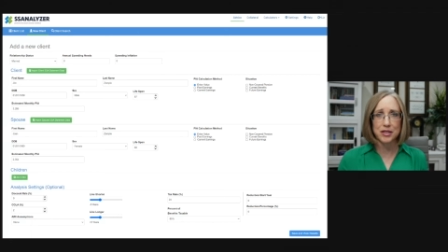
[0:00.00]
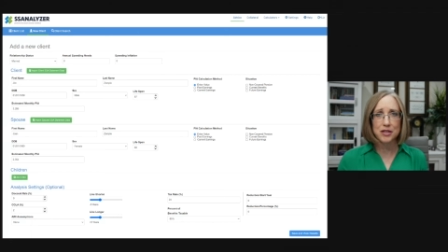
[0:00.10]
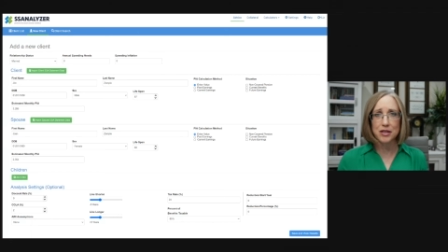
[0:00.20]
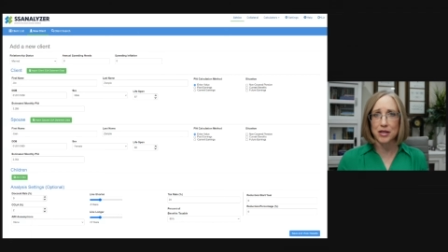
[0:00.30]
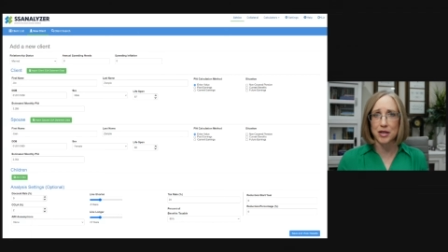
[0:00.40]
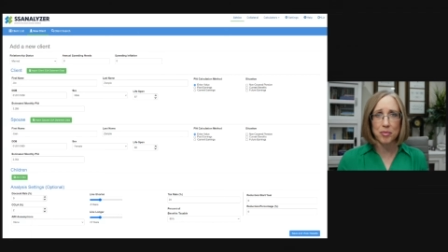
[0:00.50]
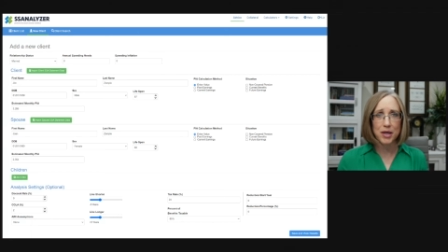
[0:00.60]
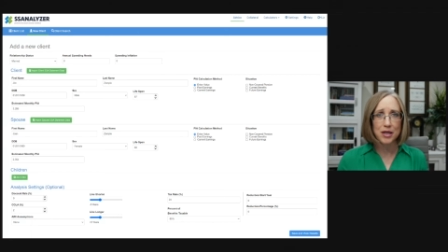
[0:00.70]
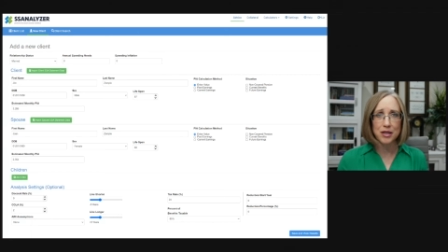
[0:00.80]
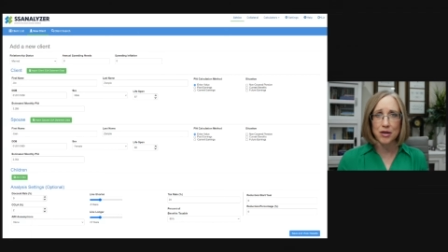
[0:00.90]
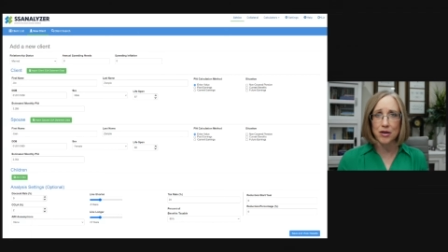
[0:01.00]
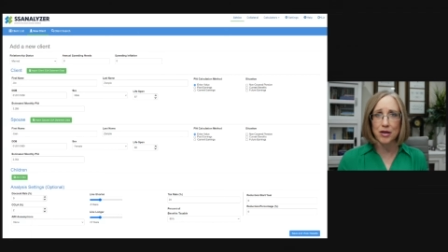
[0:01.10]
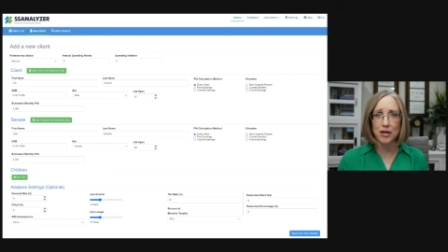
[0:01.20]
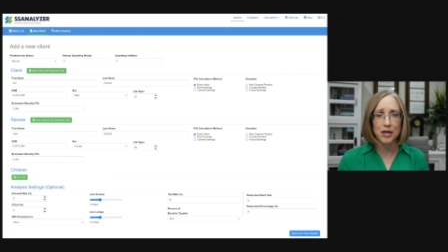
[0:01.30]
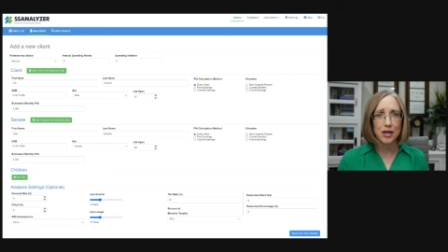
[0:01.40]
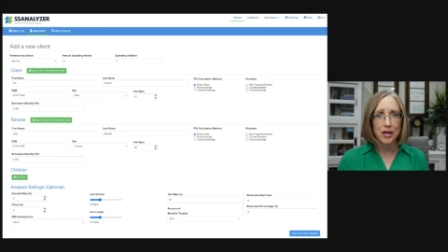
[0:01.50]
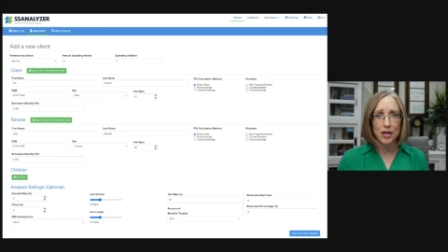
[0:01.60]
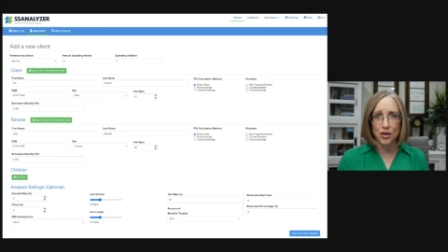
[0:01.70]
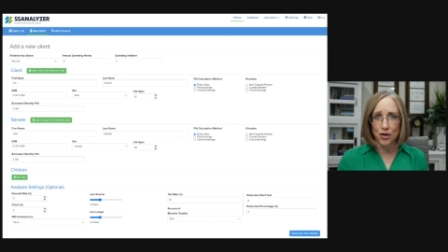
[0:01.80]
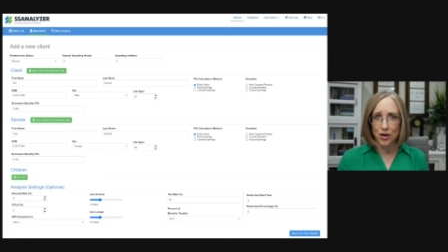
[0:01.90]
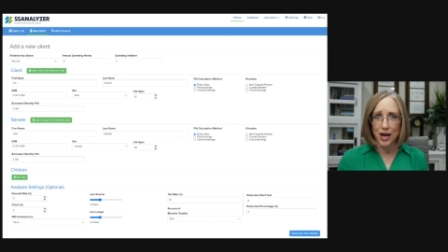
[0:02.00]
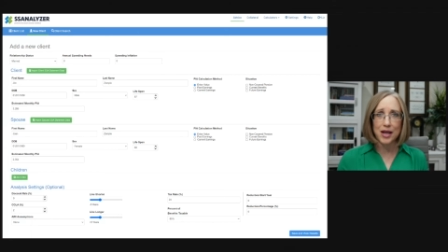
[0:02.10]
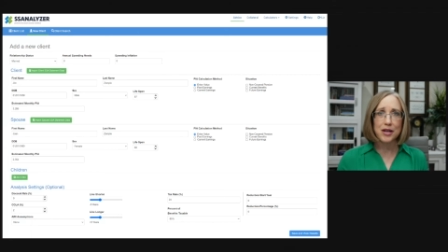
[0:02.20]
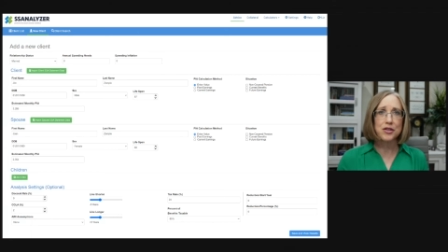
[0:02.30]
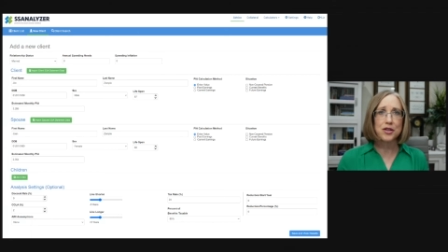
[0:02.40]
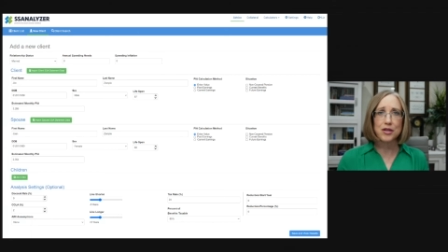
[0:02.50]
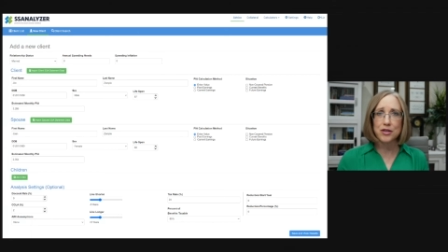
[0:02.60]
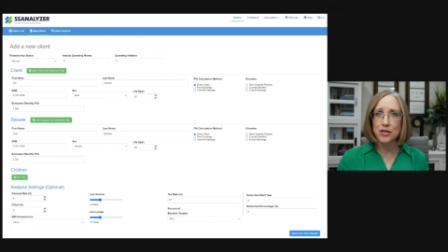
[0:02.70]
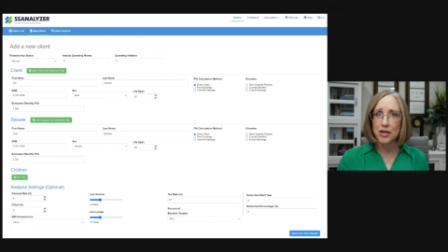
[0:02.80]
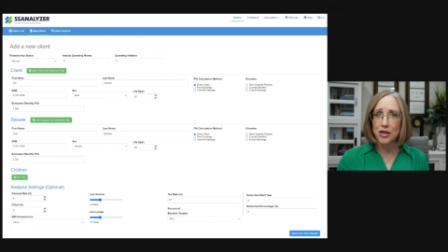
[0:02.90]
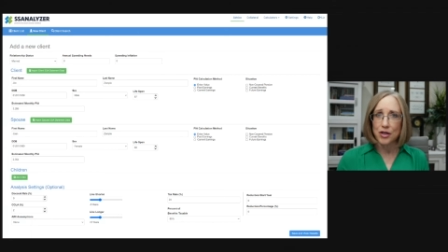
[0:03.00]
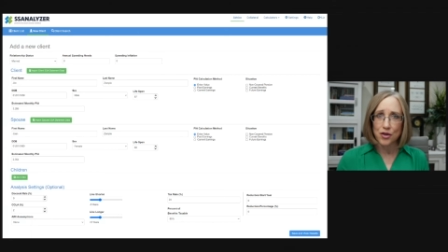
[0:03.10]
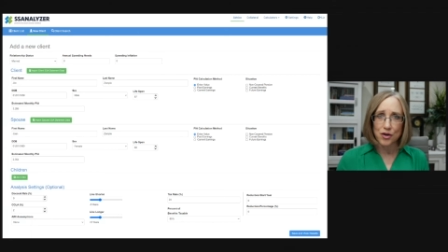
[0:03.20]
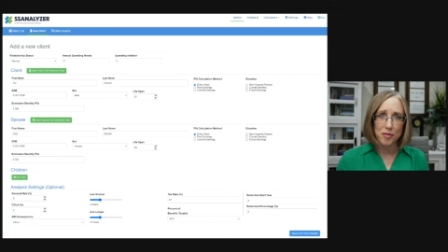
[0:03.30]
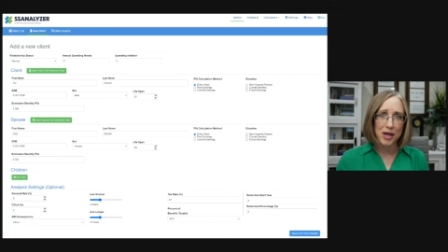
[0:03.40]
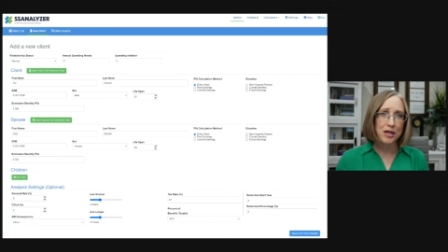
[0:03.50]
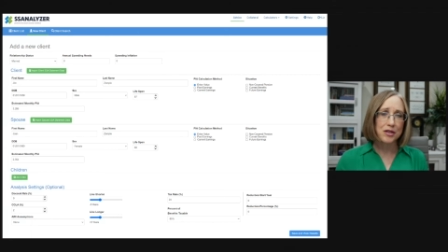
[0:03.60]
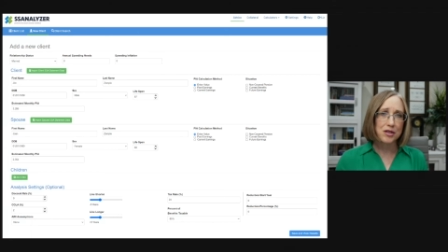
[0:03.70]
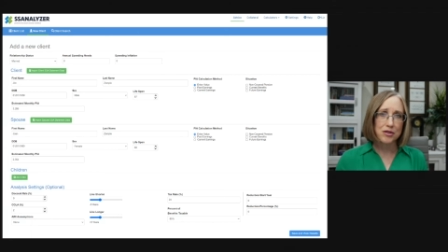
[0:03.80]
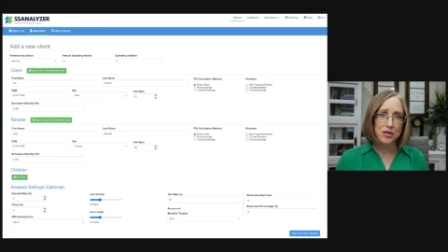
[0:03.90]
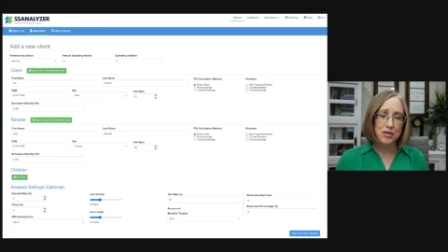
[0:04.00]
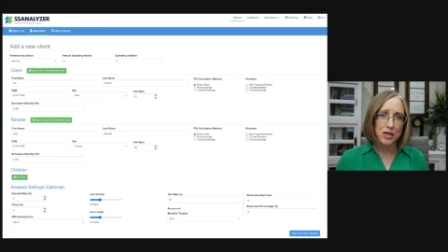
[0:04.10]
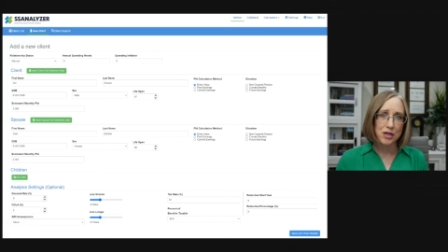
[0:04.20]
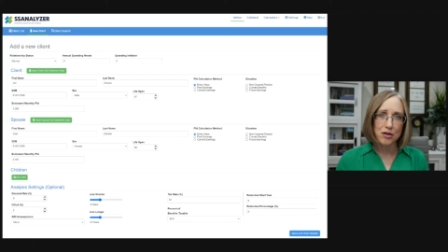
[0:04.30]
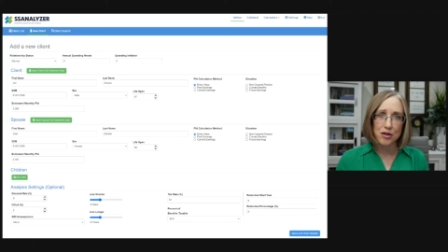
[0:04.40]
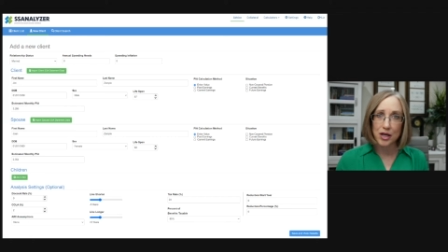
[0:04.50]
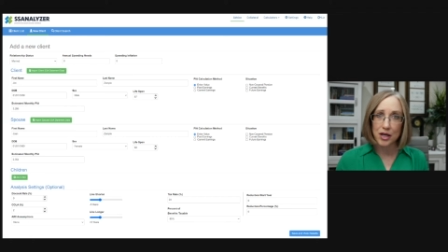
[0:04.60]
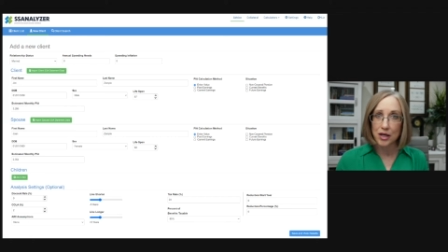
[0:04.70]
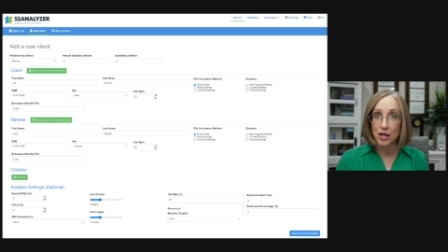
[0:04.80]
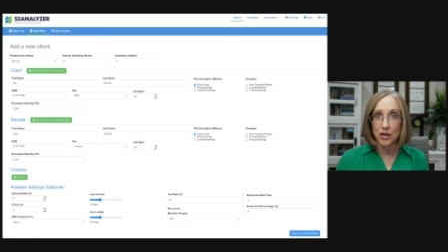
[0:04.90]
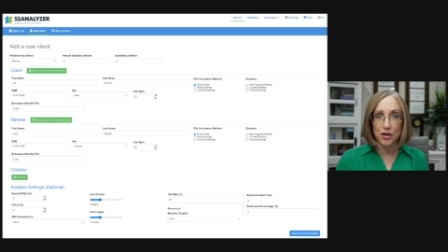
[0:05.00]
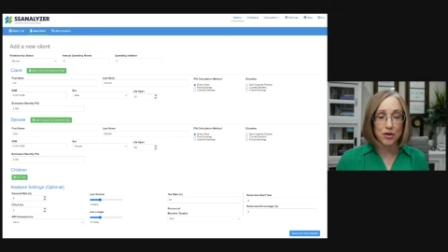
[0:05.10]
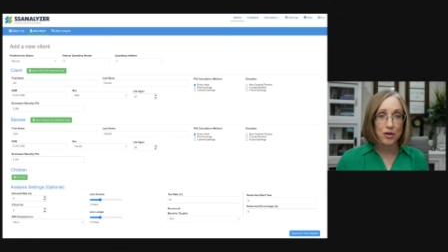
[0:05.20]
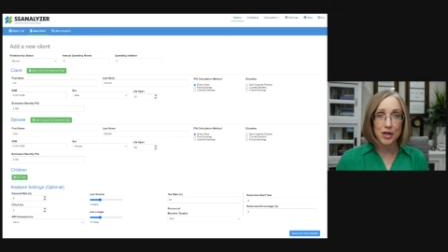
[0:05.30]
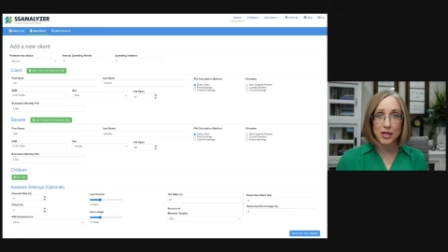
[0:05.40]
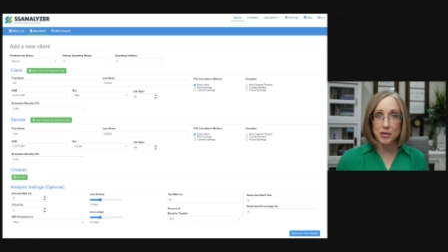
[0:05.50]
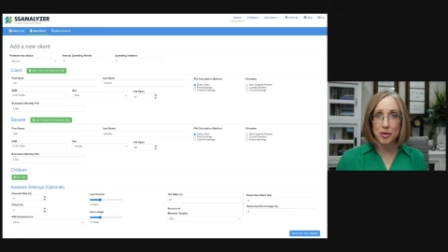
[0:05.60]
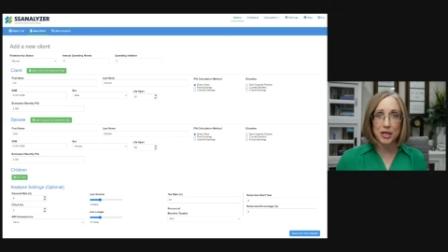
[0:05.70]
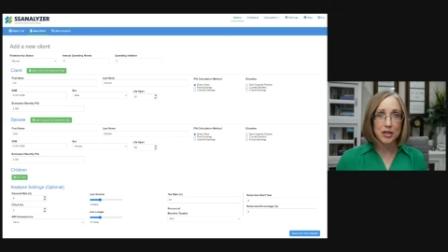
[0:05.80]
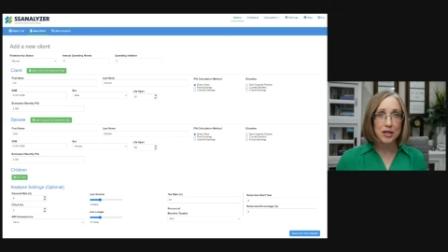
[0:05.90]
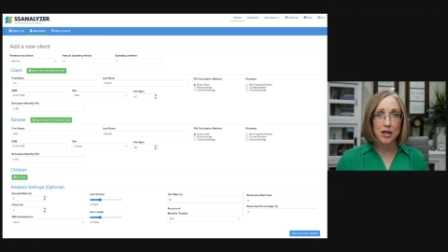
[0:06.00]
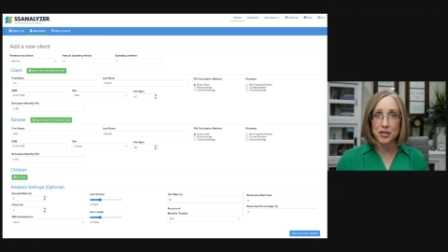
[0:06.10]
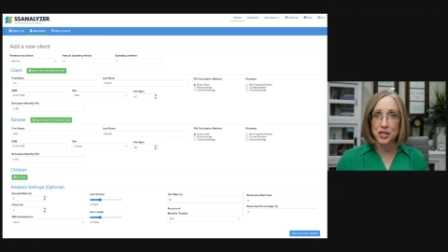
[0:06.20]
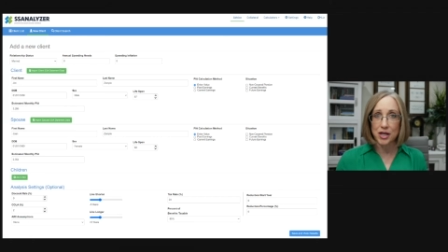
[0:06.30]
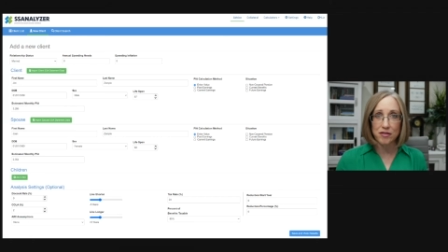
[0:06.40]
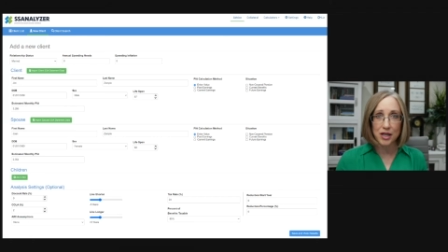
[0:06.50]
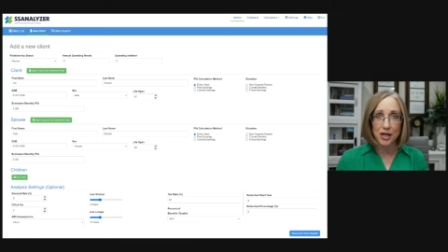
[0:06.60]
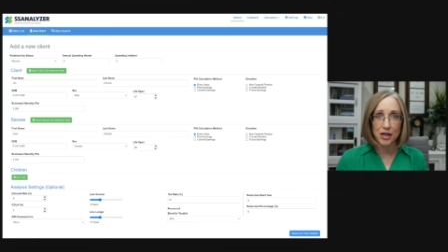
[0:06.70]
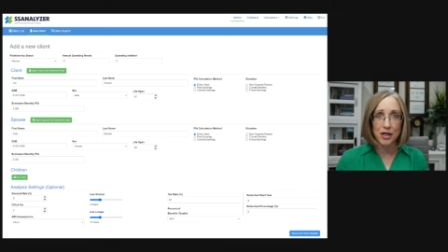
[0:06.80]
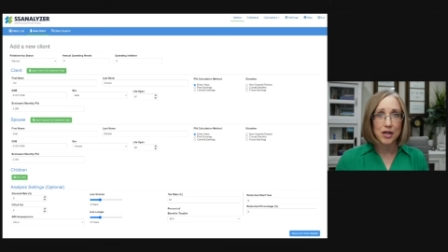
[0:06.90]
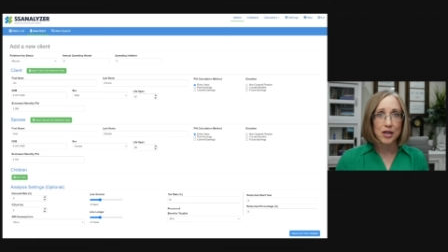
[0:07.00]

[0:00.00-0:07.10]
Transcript: It's going to depend on your ages, your amount of Social Security, your expected longevity,